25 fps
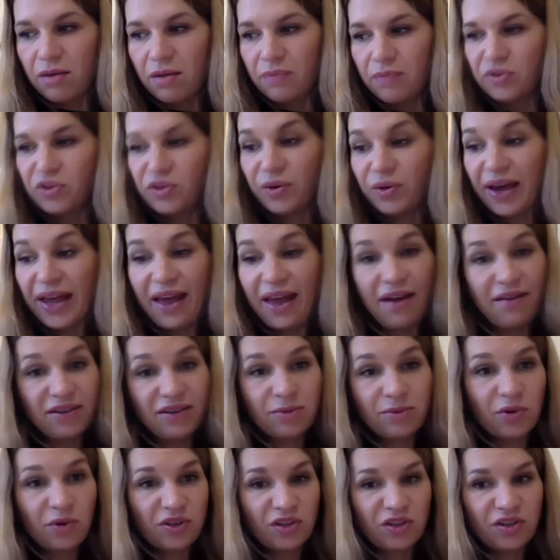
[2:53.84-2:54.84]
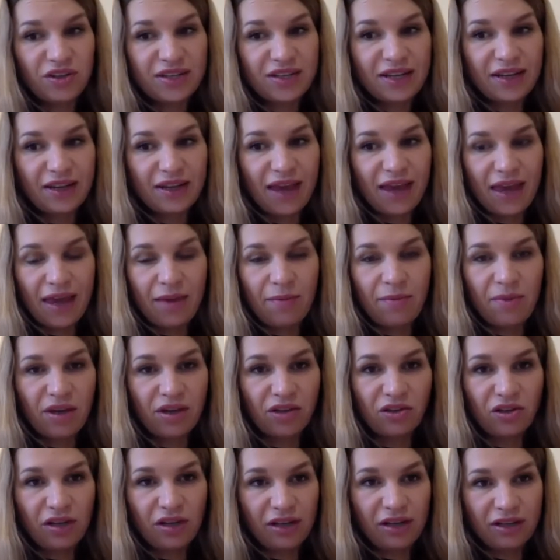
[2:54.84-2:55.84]
So I have some questions that came
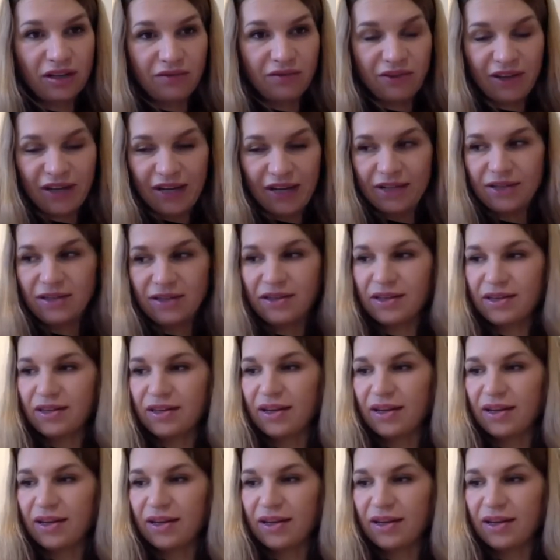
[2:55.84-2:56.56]
actually in advance,